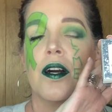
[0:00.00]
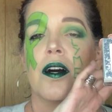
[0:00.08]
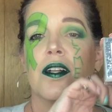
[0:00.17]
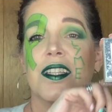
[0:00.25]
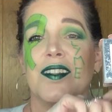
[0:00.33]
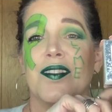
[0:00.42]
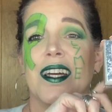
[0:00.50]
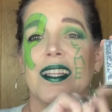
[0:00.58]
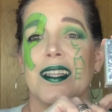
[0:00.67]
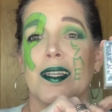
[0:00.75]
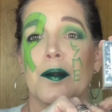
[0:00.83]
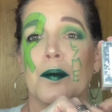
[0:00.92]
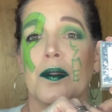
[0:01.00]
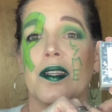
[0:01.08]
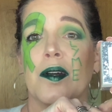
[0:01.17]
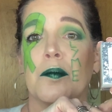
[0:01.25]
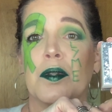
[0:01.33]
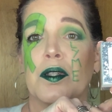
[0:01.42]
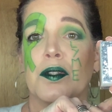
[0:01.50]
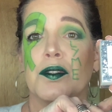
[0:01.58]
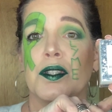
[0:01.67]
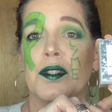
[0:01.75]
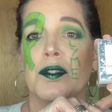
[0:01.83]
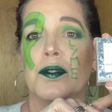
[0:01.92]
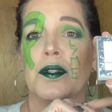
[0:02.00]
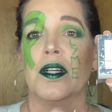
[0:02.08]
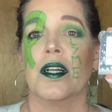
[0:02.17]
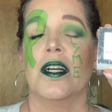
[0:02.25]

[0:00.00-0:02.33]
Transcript: I'll leave that link down below too.